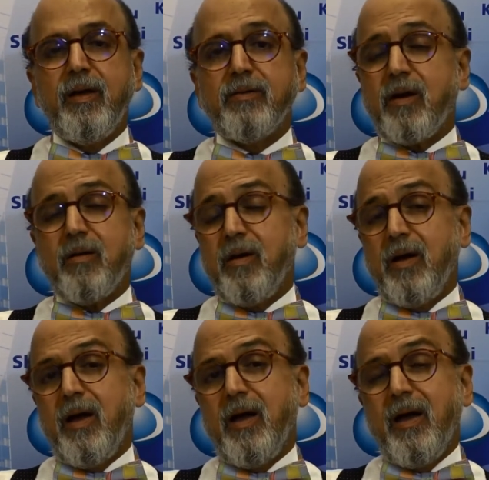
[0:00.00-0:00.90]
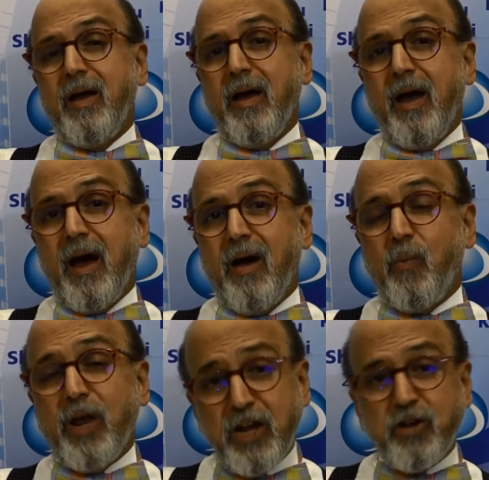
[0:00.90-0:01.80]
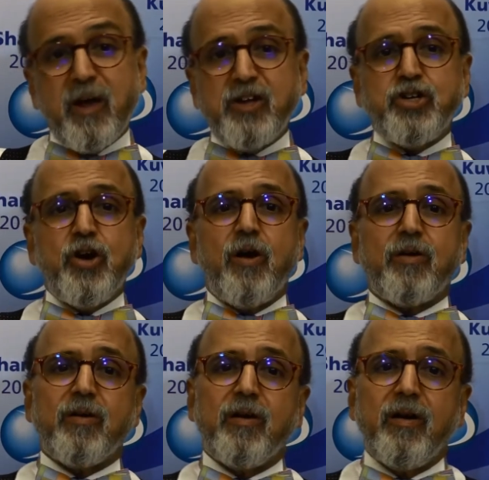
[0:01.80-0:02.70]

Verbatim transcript: So we need to ensure